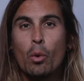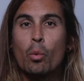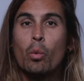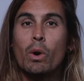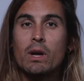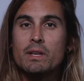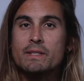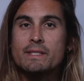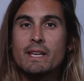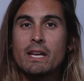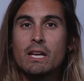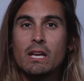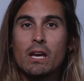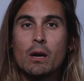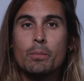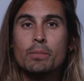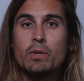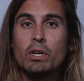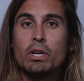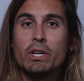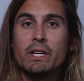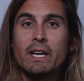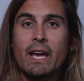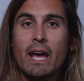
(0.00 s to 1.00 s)
While setting up
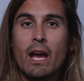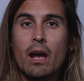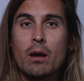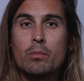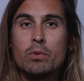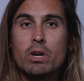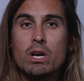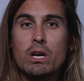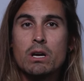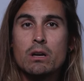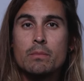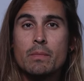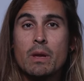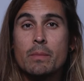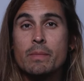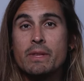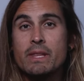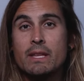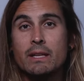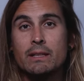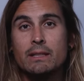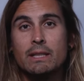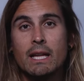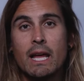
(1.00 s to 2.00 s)
your camera, maybe
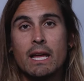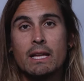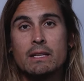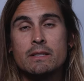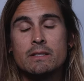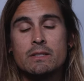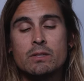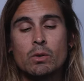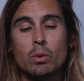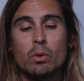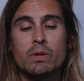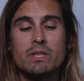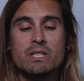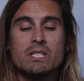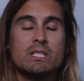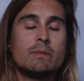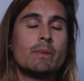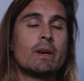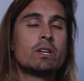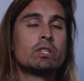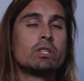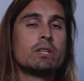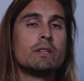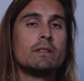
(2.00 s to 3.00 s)
the lens, or
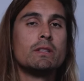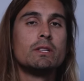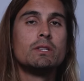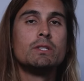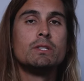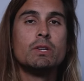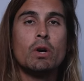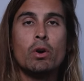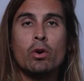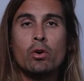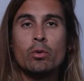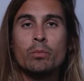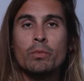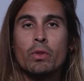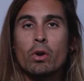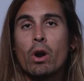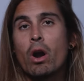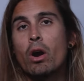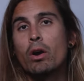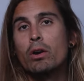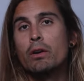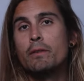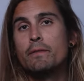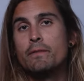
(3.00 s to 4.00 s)
especially the dome, there
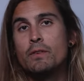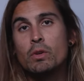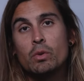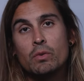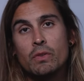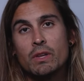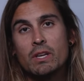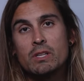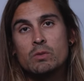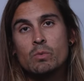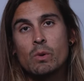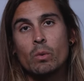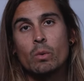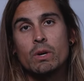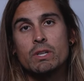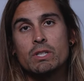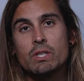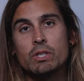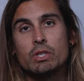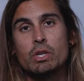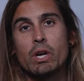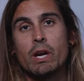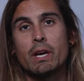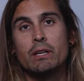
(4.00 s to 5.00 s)
are a few things we want
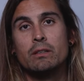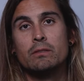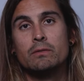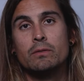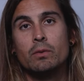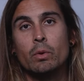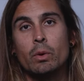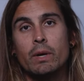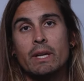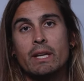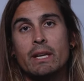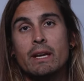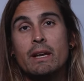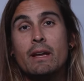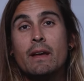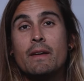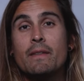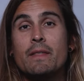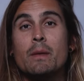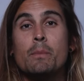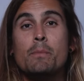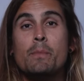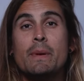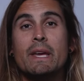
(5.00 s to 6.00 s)
to try and avoid.
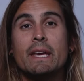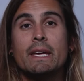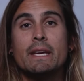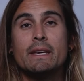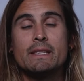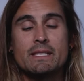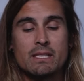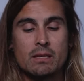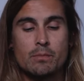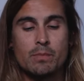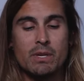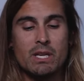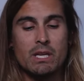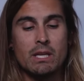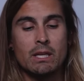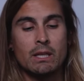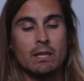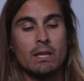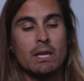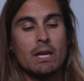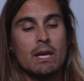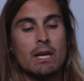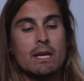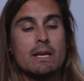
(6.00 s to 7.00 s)
The biggest
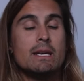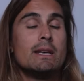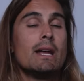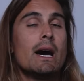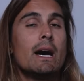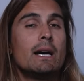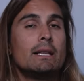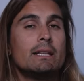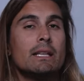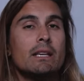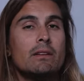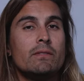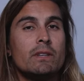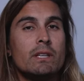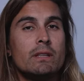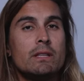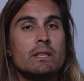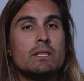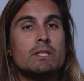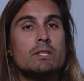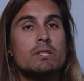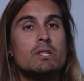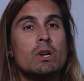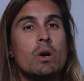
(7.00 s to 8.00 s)
being not leaving
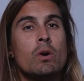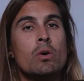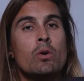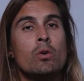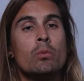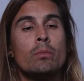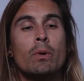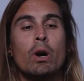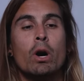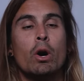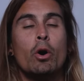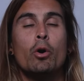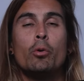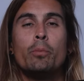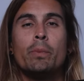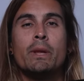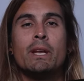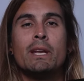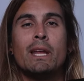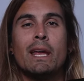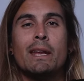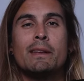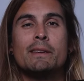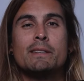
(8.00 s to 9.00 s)
the dome
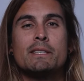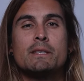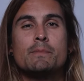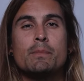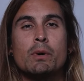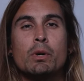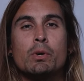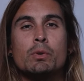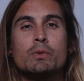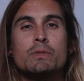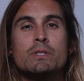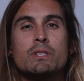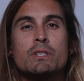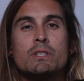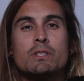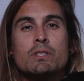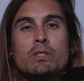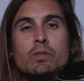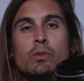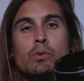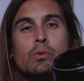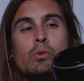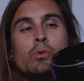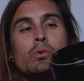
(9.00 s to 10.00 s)
open and exposed
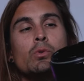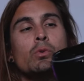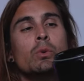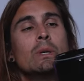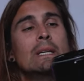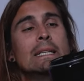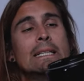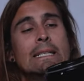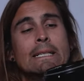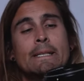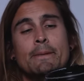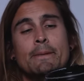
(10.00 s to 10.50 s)
to